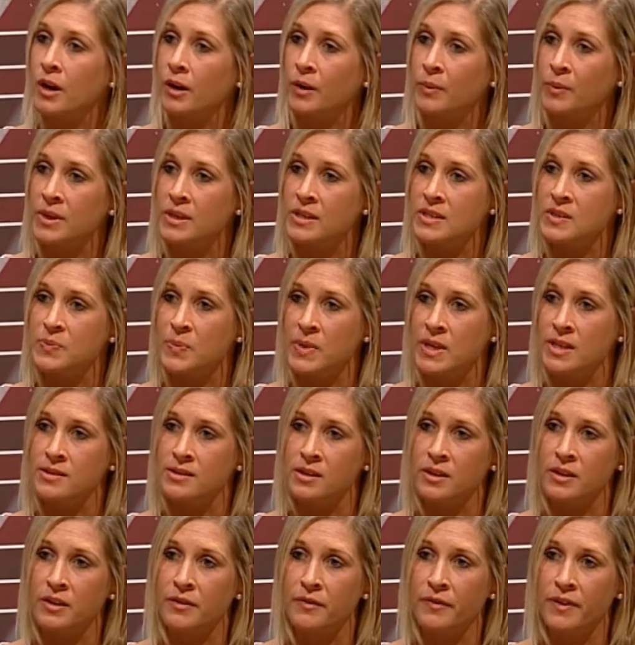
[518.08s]
argument is based
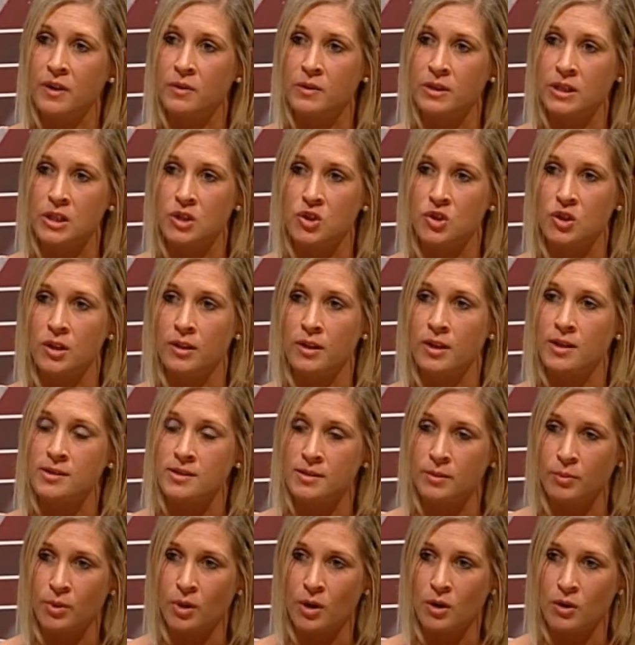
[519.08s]
on the foundation that
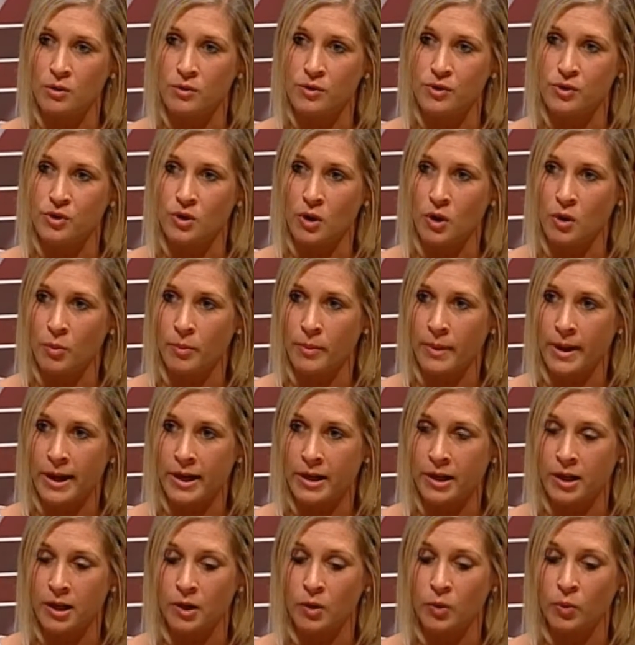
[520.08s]
zip codes don't
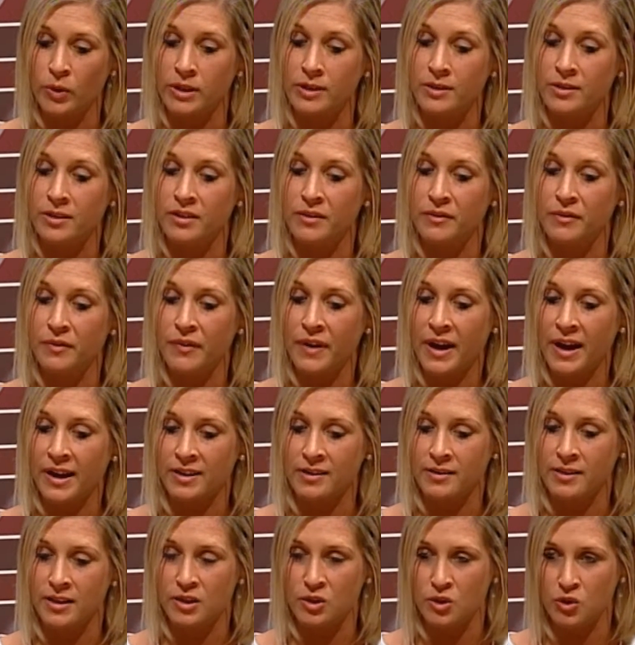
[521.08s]
matter, when in
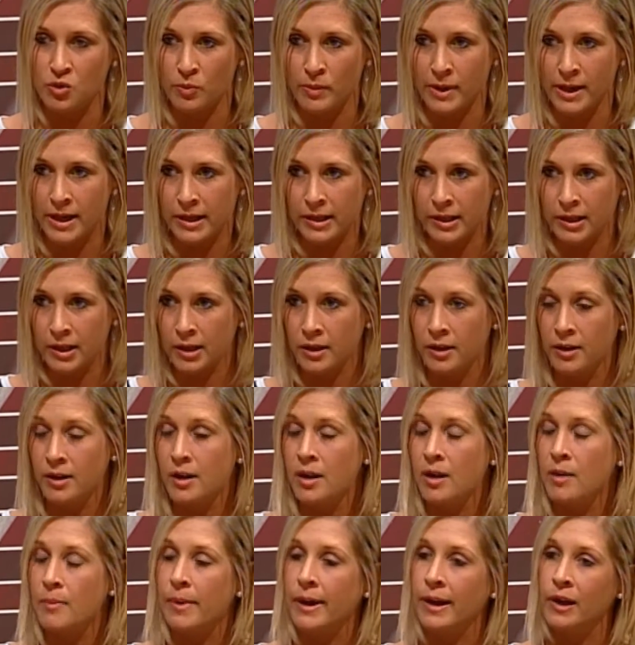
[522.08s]
fact they do matter.
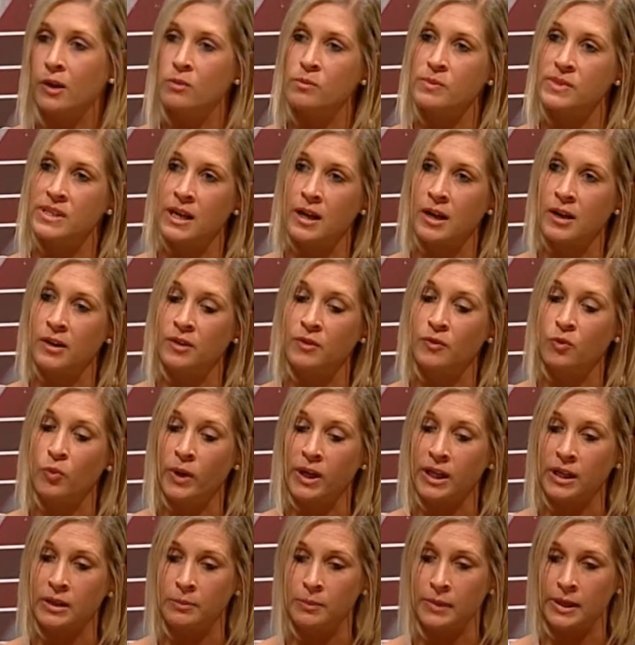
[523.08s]
My hometown of
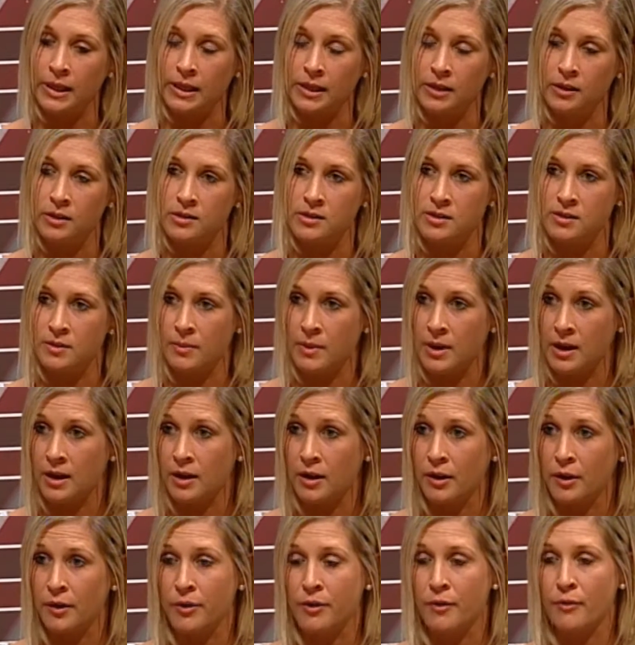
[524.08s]
Wayne, Maine, is
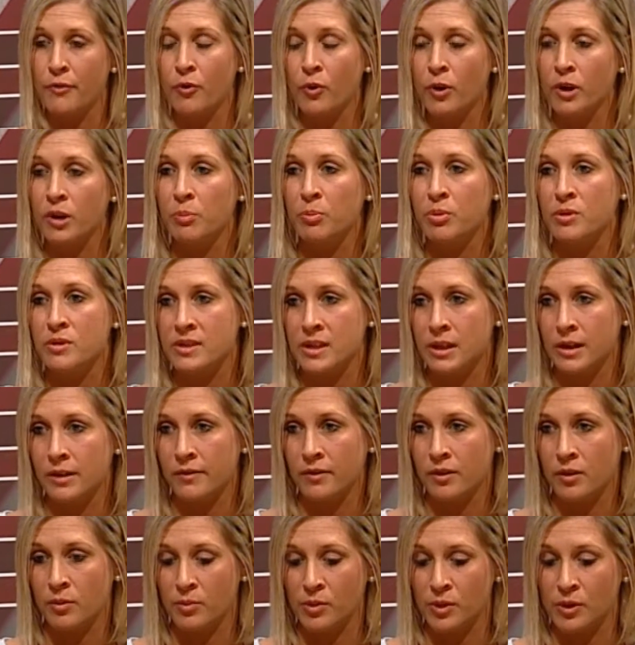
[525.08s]
among the 40% of
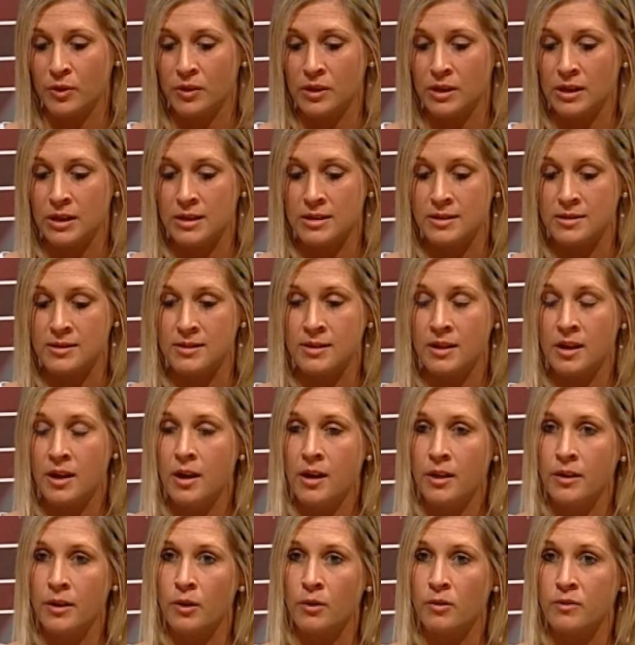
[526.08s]
communities
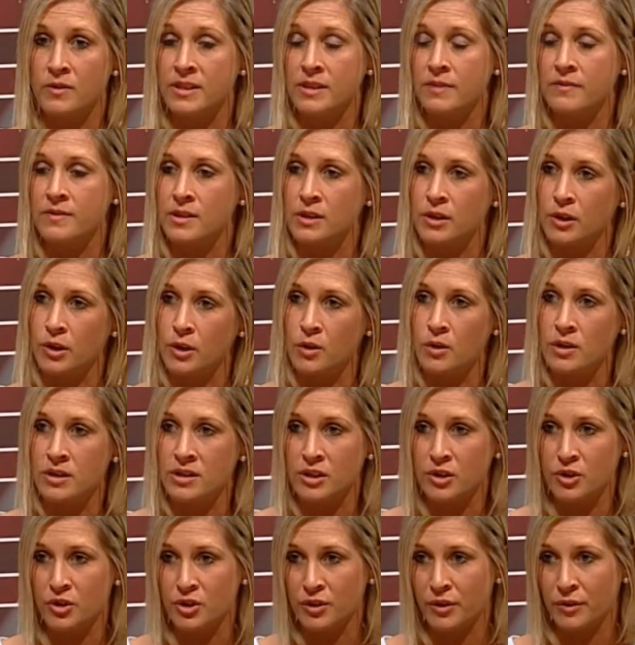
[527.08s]
that receive zero
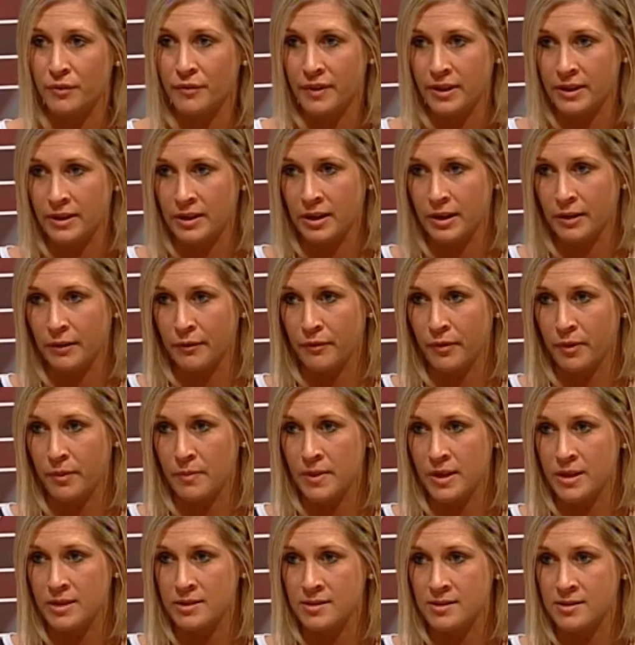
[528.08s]
additional funding from
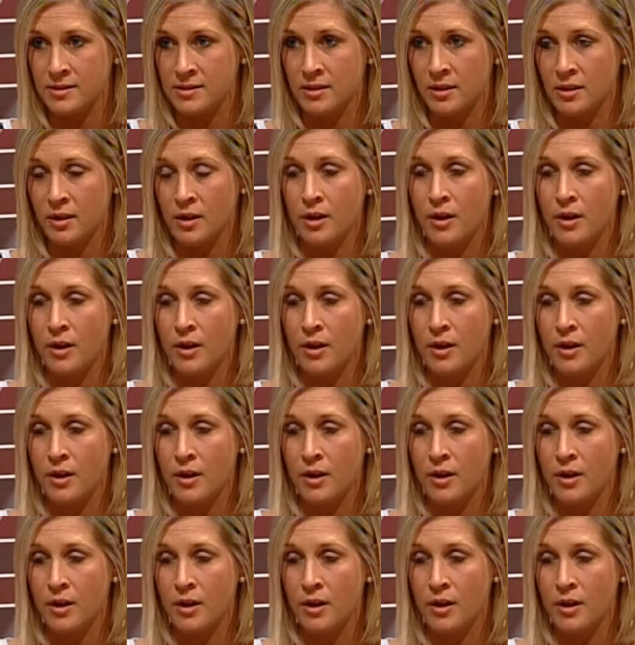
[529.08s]
this.